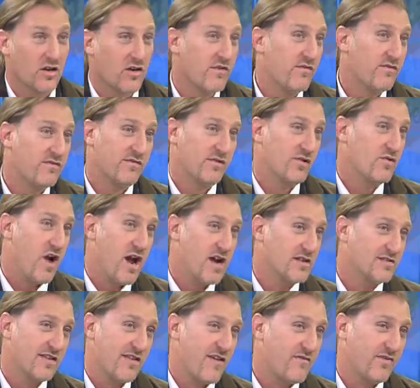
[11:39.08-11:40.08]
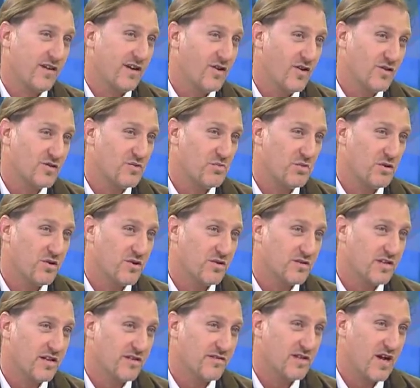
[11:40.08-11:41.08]
lot of great South African entrepreneurs
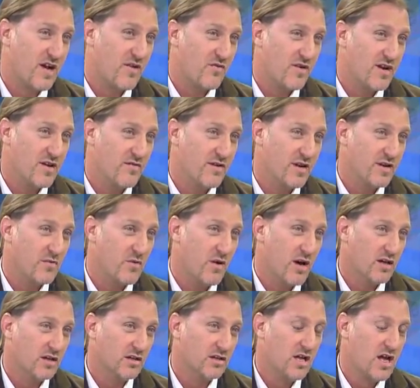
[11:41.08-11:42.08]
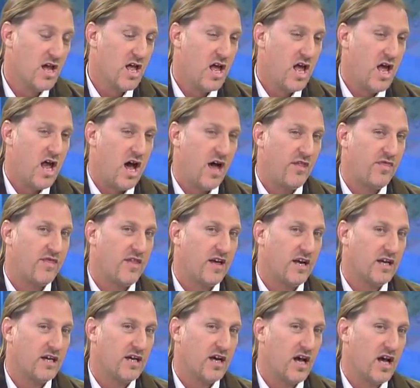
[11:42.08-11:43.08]
that have done really, really well. I
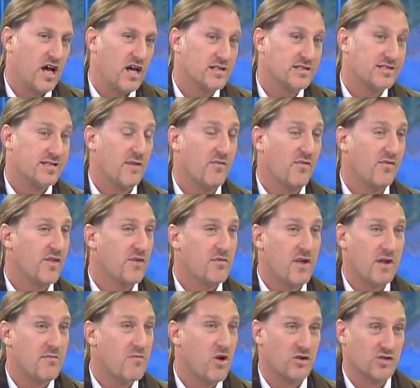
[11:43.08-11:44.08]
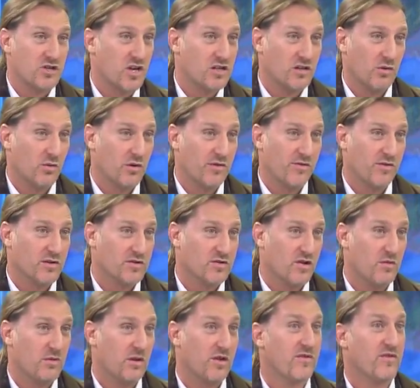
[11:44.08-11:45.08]
think some of them, like Mark Shuttleworth, for
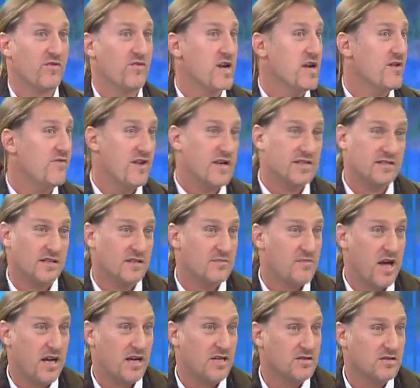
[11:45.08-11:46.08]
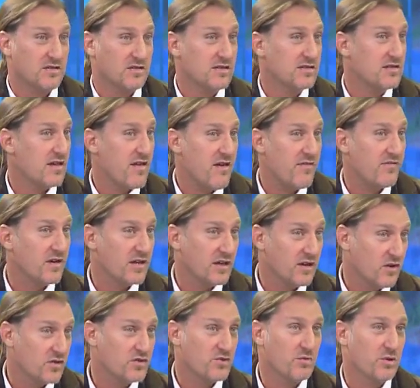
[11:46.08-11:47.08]
example, have reinvested back into the South African
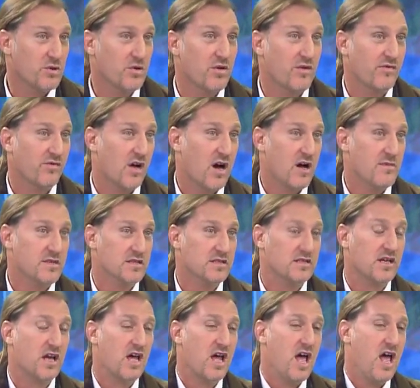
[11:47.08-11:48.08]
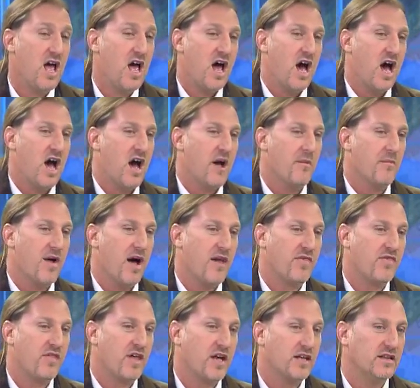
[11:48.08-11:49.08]
entrepreneur environment. I
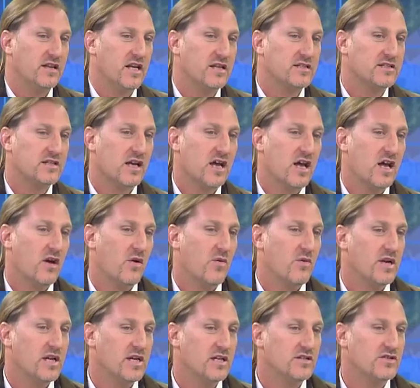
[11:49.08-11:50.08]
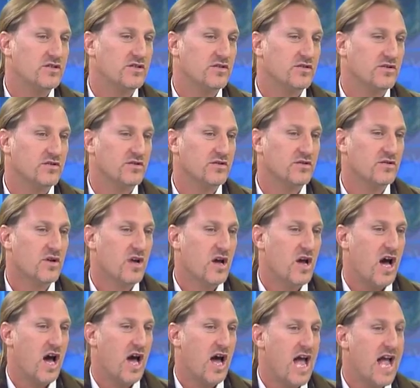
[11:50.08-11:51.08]
think that we need to
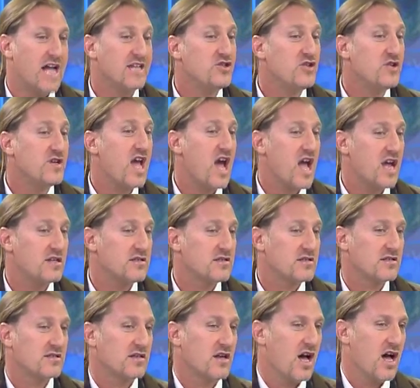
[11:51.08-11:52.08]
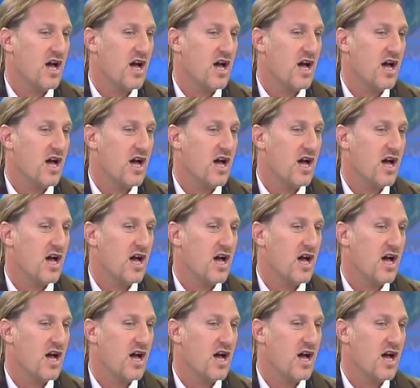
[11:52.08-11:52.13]
educate